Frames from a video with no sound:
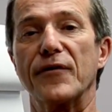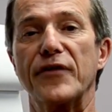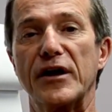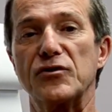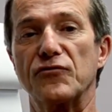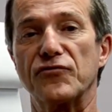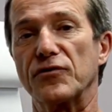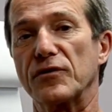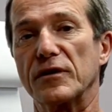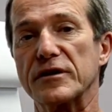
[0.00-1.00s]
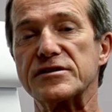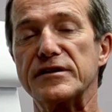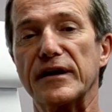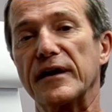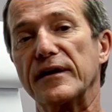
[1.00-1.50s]
Thank you for
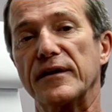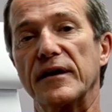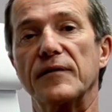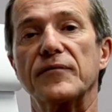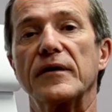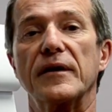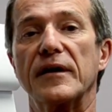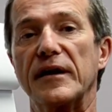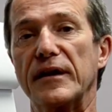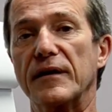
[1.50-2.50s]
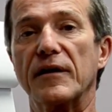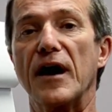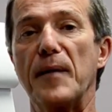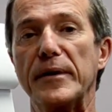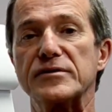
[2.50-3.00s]
listening, and any
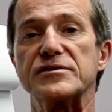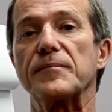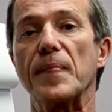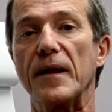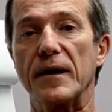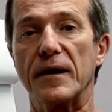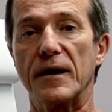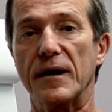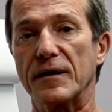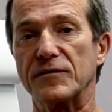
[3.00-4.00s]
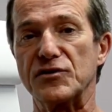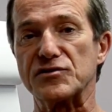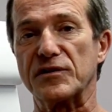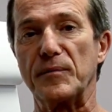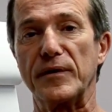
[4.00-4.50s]
comments,
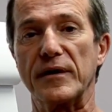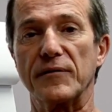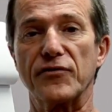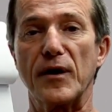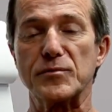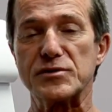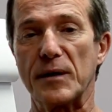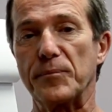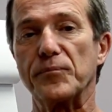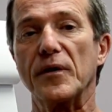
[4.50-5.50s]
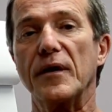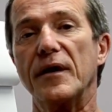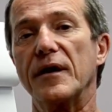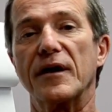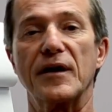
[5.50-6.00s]
just give me a thumbs up,
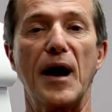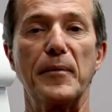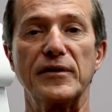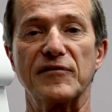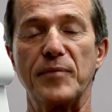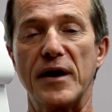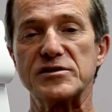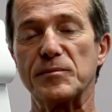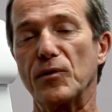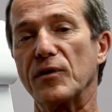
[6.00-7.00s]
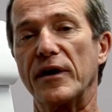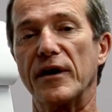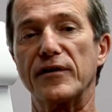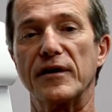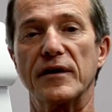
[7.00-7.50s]
comment if possible,
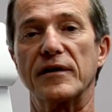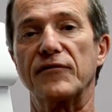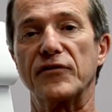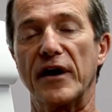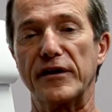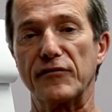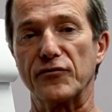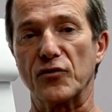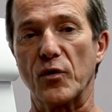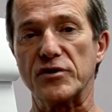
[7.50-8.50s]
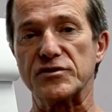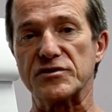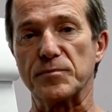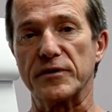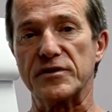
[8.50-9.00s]
and if you've got any further
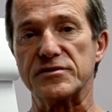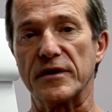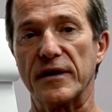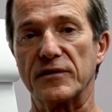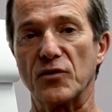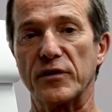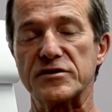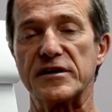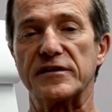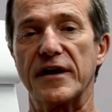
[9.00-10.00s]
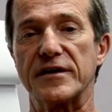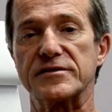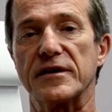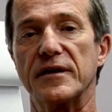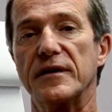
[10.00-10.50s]
questions, please don't hesitate to
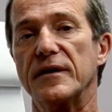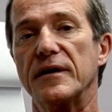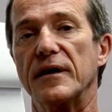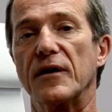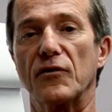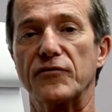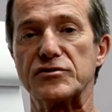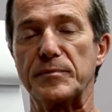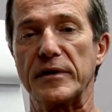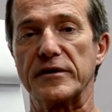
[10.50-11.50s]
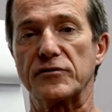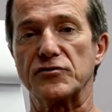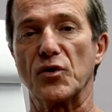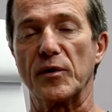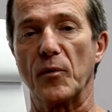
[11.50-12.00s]
ask or visit me at
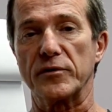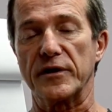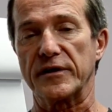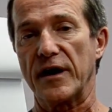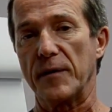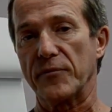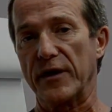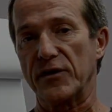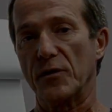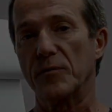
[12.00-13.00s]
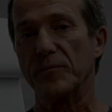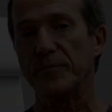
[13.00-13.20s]
drtonymork.com. Thank you.